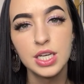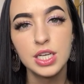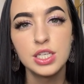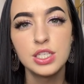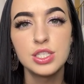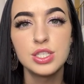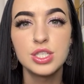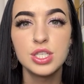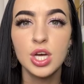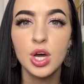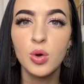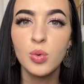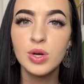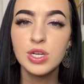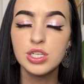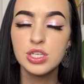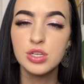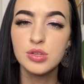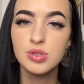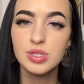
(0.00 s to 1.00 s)
So
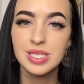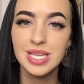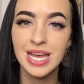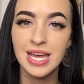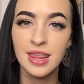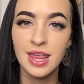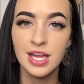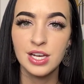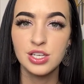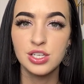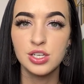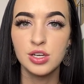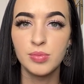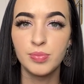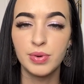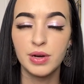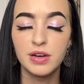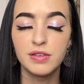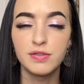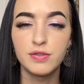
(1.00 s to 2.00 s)
would you say that you
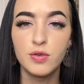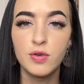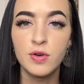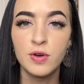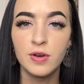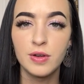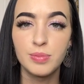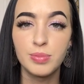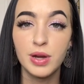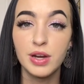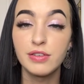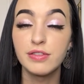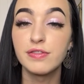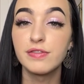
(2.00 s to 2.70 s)
prefer